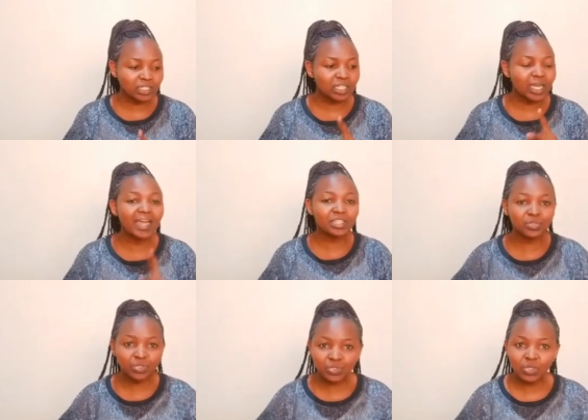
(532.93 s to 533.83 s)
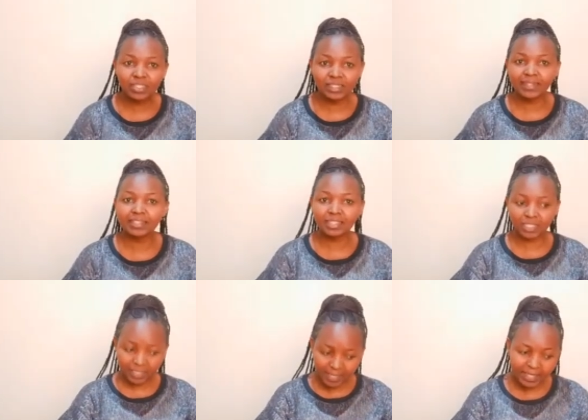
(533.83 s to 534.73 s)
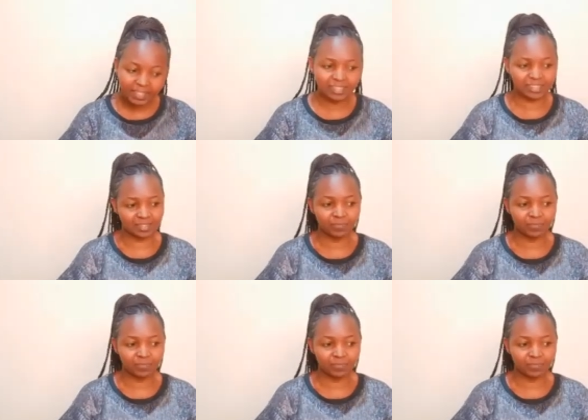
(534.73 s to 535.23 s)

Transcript: And resources. Yes.